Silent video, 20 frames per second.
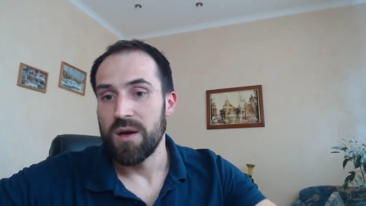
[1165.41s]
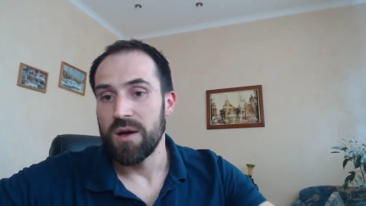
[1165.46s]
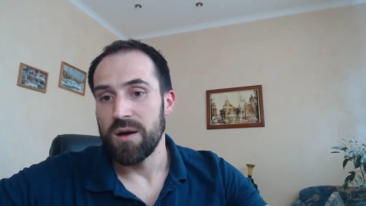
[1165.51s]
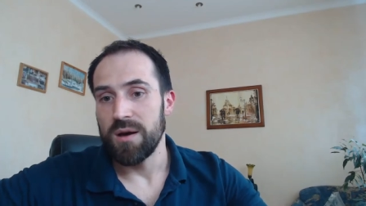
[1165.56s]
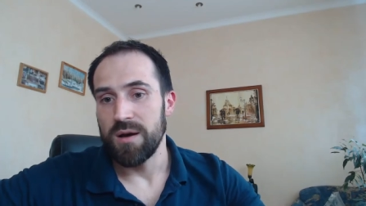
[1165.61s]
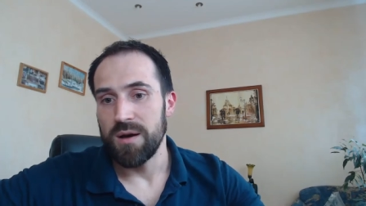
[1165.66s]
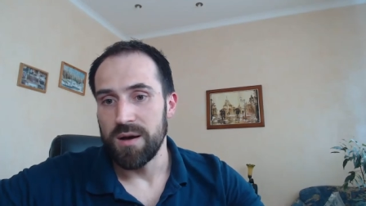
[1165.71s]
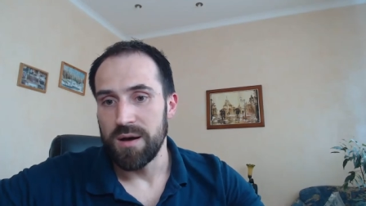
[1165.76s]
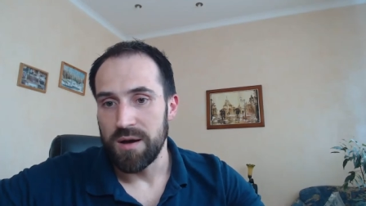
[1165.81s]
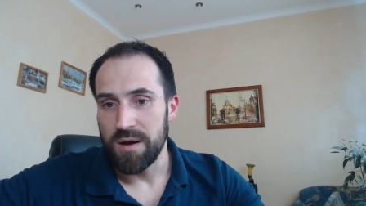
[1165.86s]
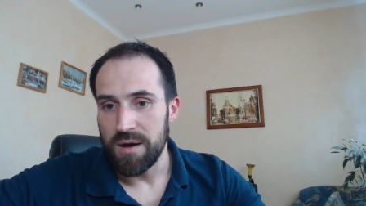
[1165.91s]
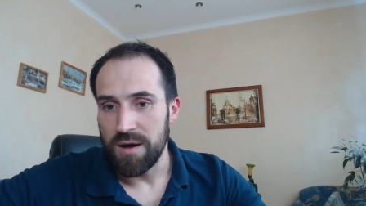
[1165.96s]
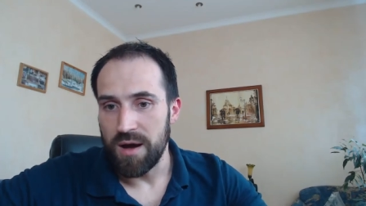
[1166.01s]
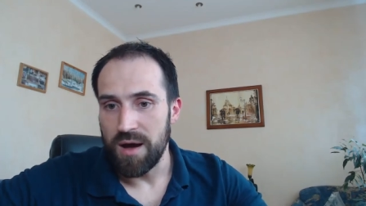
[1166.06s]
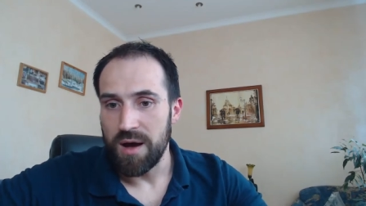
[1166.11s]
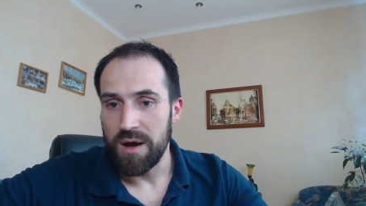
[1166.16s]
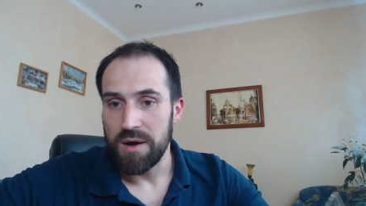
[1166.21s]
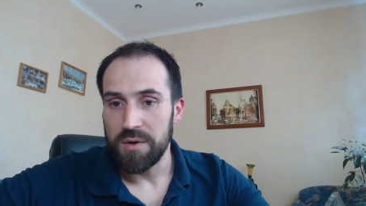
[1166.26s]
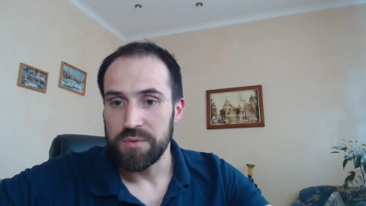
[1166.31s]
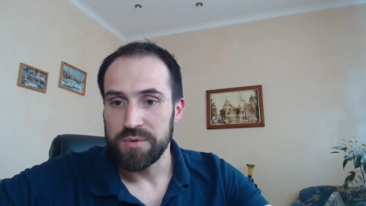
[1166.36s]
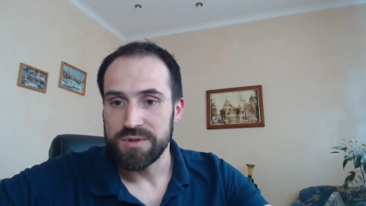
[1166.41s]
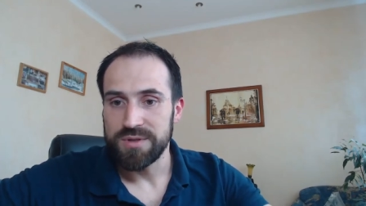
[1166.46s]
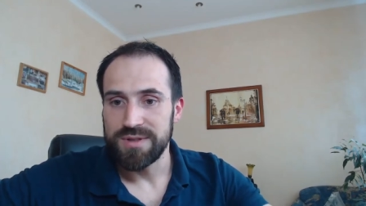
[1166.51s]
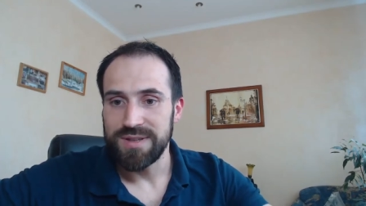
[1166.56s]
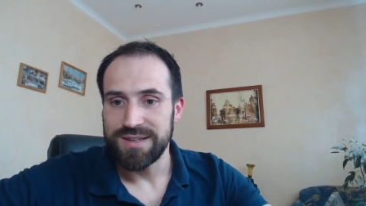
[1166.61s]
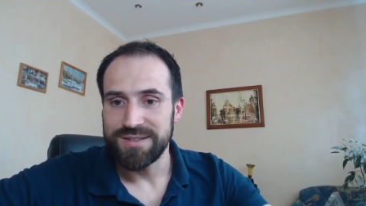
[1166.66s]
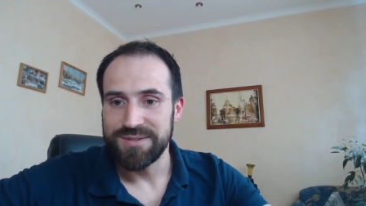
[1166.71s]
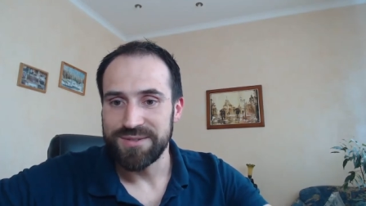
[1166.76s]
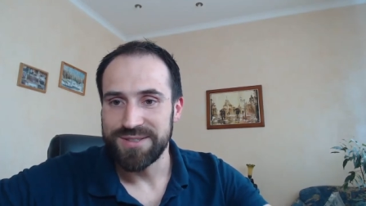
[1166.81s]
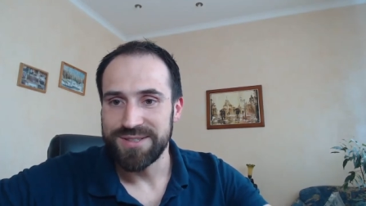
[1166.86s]
Uh, I was
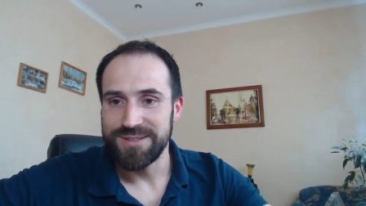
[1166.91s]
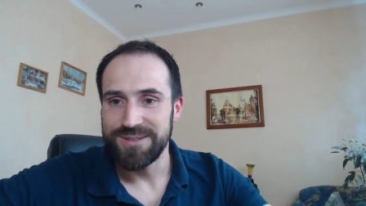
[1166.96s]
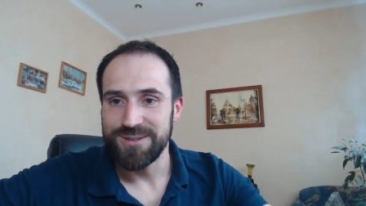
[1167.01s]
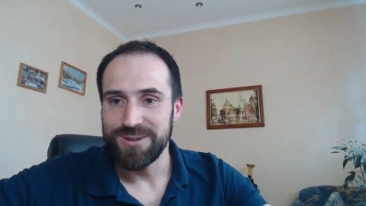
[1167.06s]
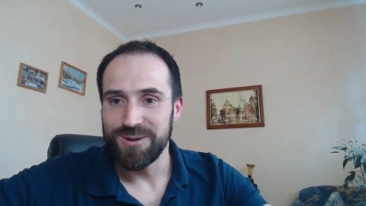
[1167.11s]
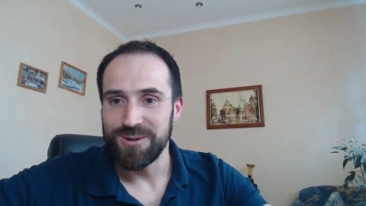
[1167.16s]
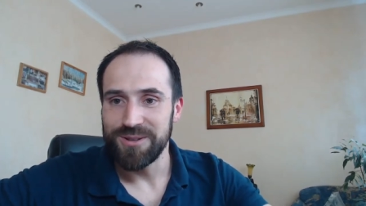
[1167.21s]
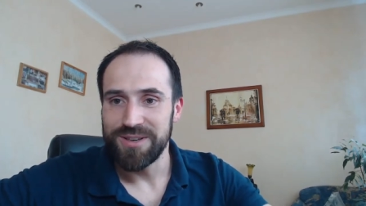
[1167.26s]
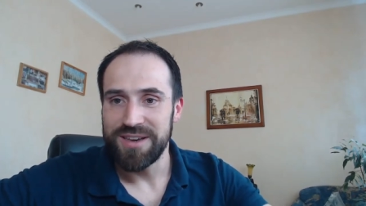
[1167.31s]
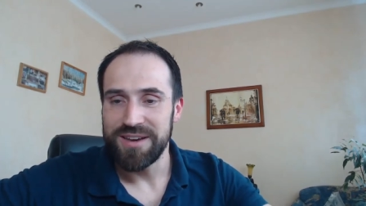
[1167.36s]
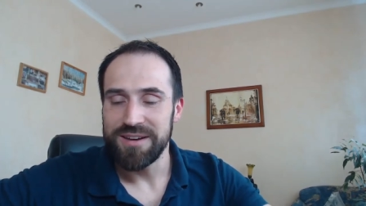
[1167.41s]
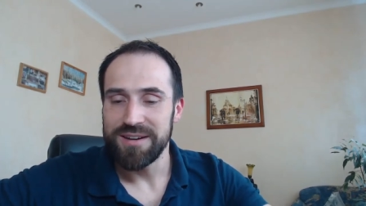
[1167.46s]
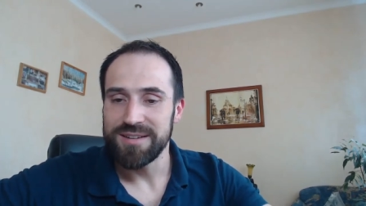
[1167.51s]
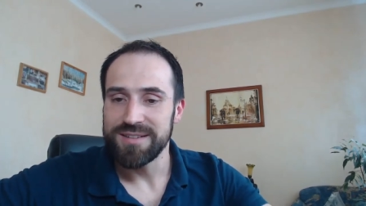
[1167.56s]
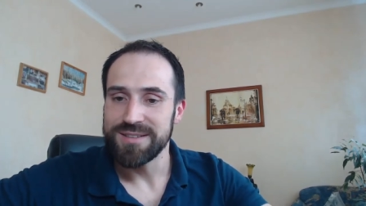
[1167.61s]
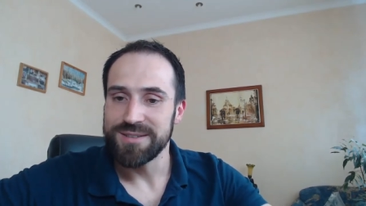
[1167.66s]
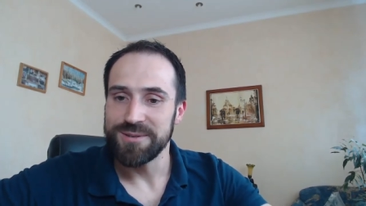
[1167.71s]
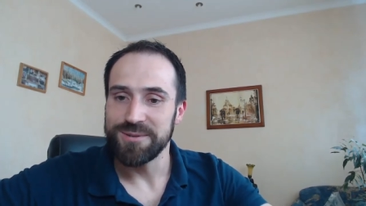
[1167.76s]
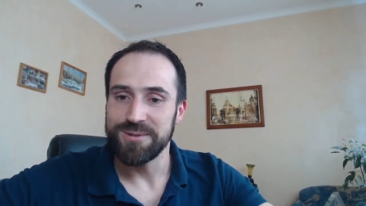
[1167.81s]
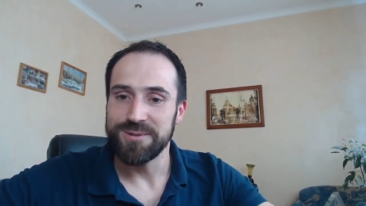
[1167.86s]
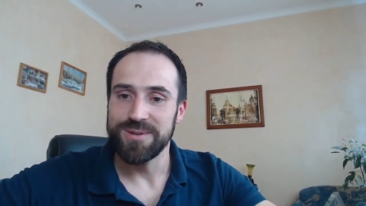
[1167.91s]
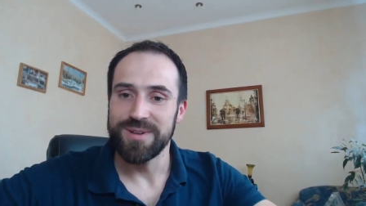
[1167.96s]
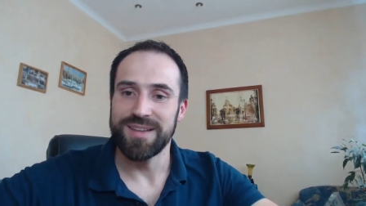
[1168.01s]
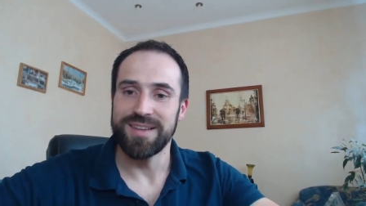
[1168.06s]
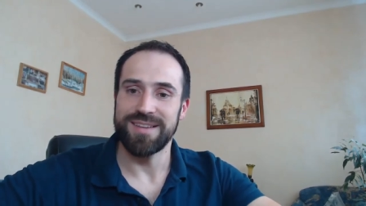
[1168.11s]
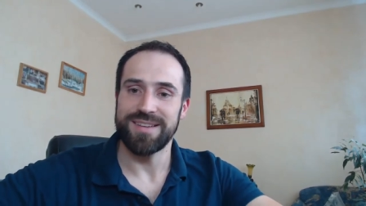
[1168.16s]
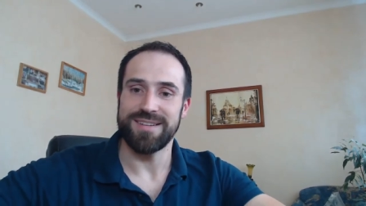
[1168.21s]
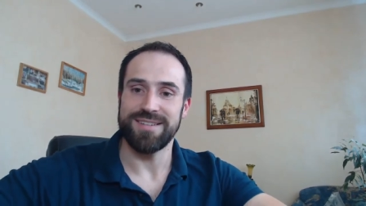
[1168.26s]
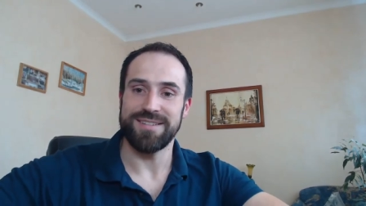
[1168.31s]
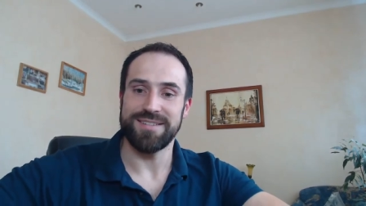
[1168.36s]
glad to see you all here. So
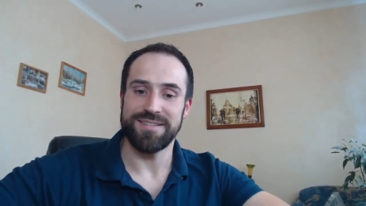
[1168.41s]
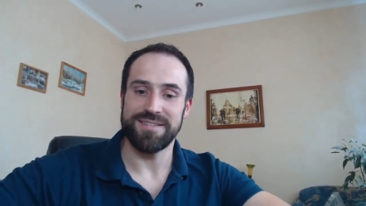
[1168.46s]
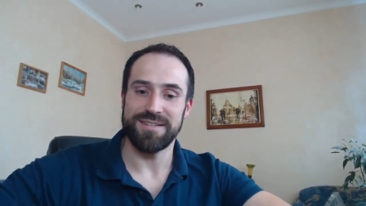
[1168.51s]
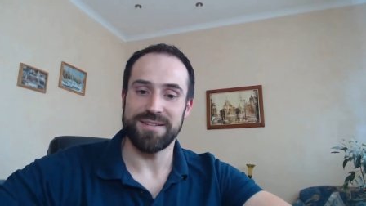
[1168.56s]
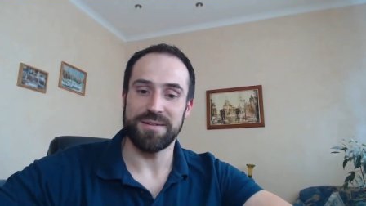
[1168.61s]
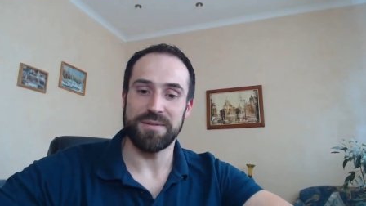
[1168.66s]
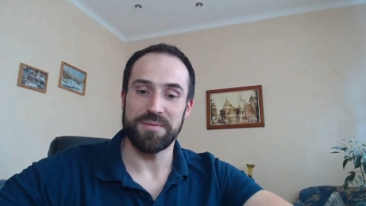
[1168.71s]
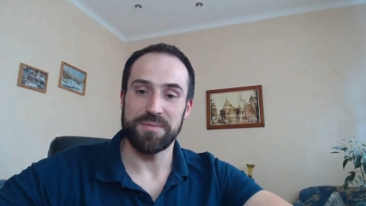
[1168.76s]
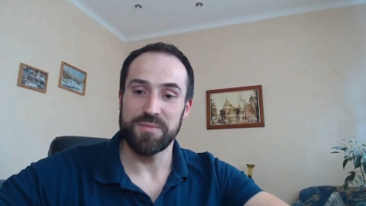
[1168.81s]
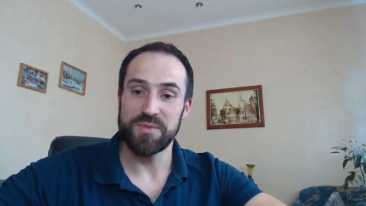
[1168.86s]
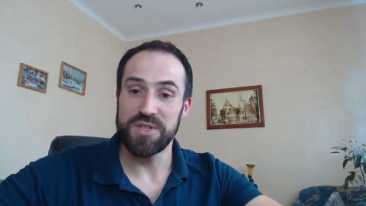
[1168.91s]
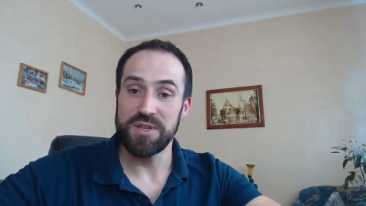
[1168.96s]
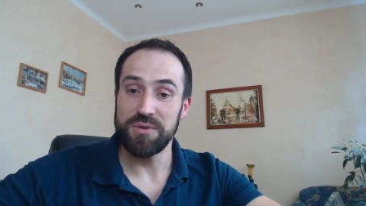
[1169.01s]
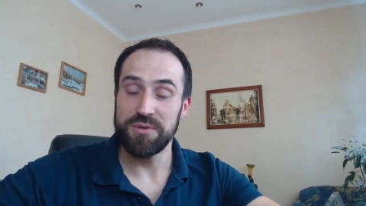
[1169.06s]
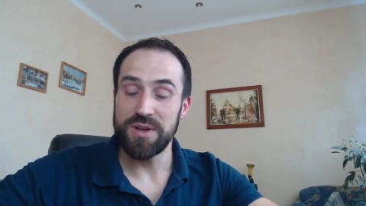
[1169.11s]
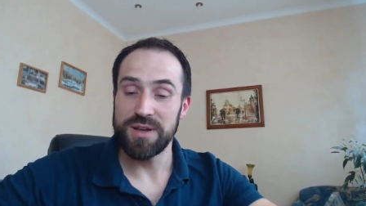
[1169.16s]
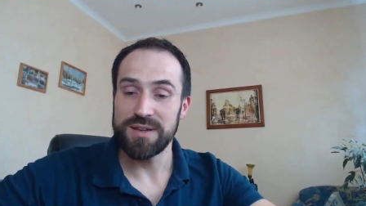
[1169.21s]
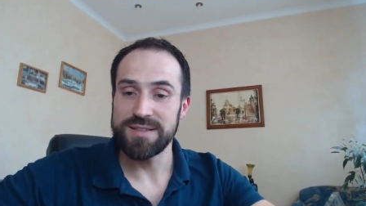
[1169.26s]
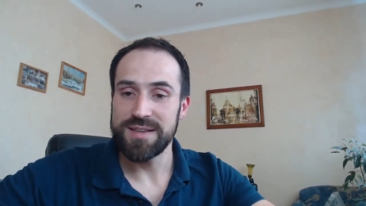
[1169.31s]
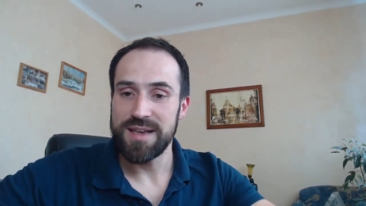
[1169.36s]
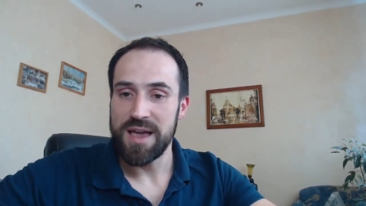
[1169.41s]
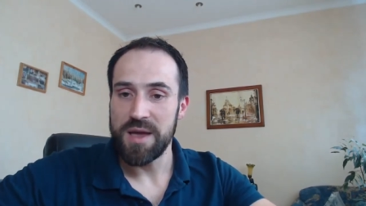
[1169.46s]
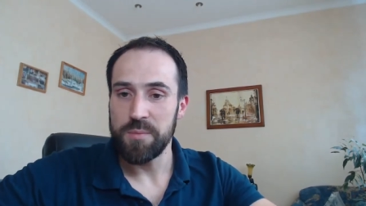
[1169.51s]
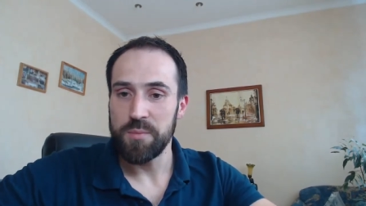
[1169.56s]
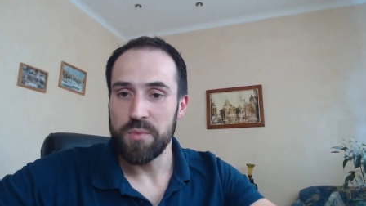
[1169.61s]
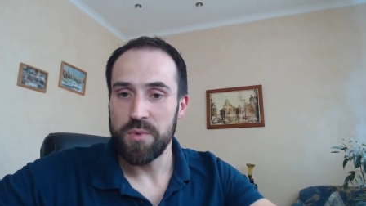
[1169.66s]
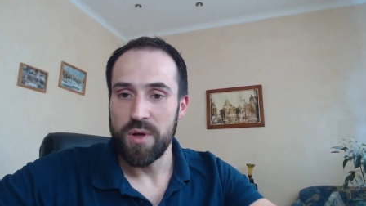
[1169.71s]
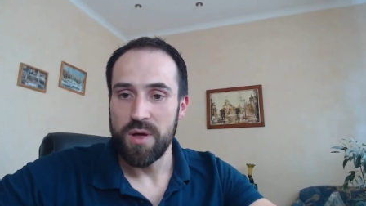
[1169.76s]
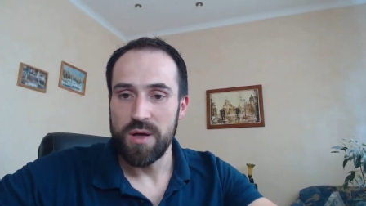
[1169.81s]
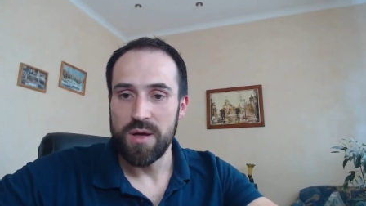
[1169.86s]
uh, see you next
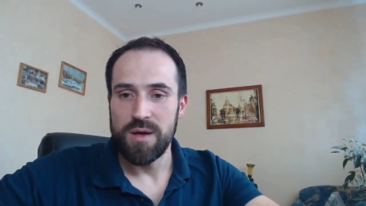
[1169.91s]
time.